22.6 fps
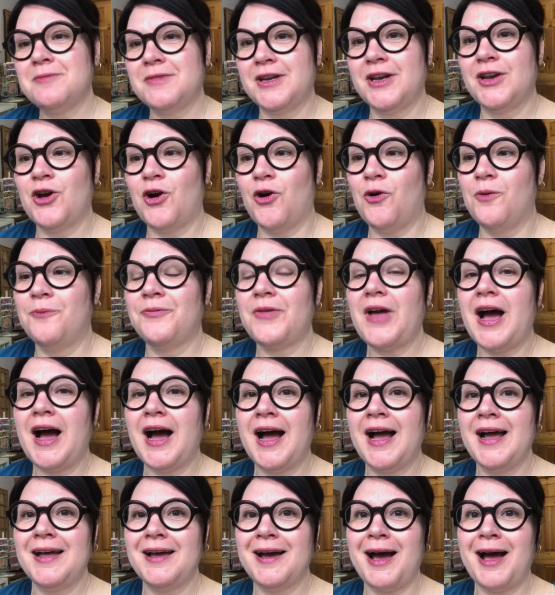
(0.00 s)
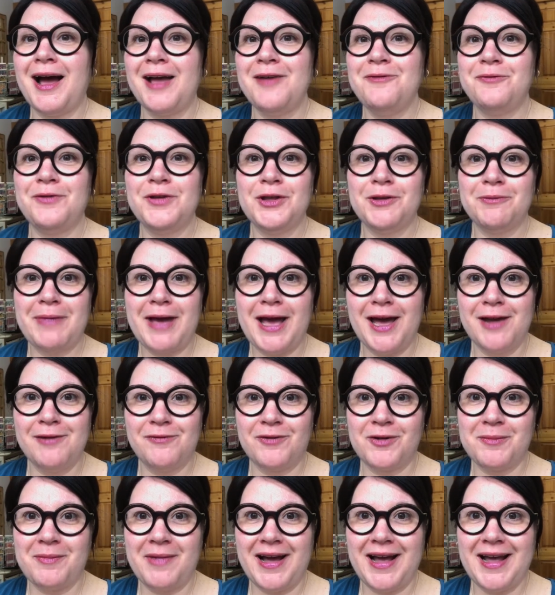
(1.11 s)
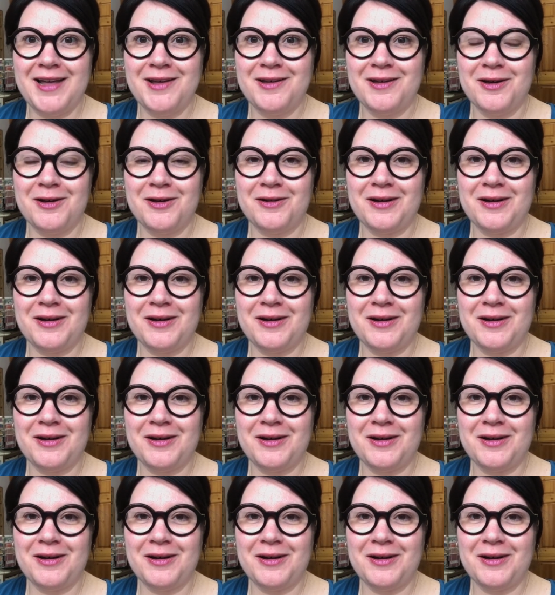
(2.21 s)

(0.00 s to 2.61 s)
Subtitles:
No, I feel bad for my,